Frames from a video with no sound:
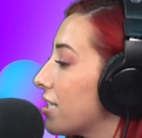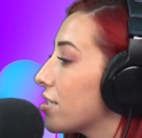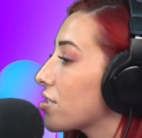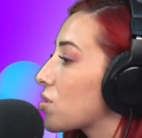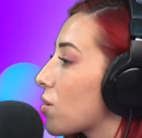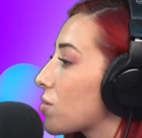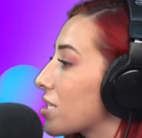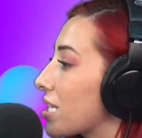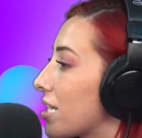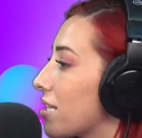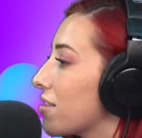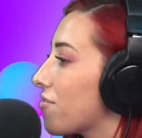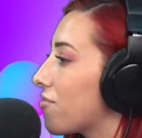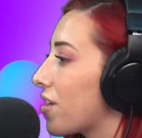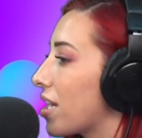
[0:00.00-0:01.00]
So I was in
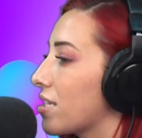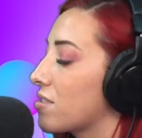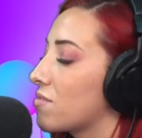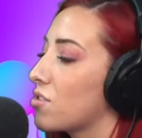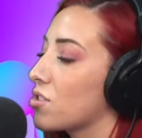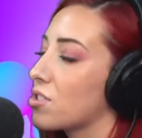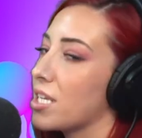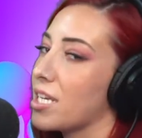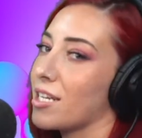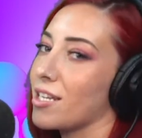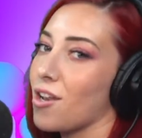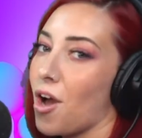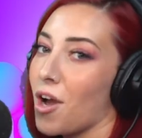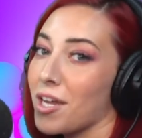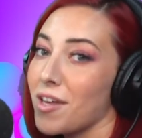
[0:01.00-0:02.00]
the phase of just like
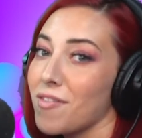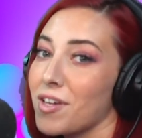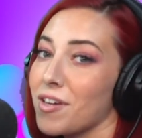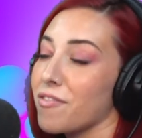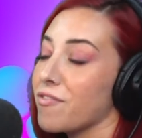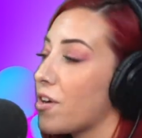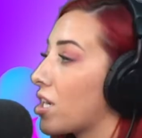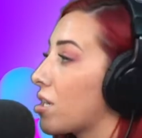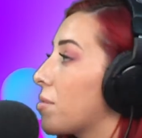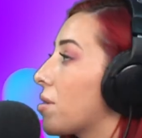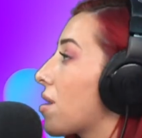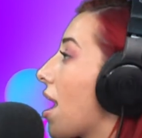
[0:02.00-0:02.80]
not giving a fuck about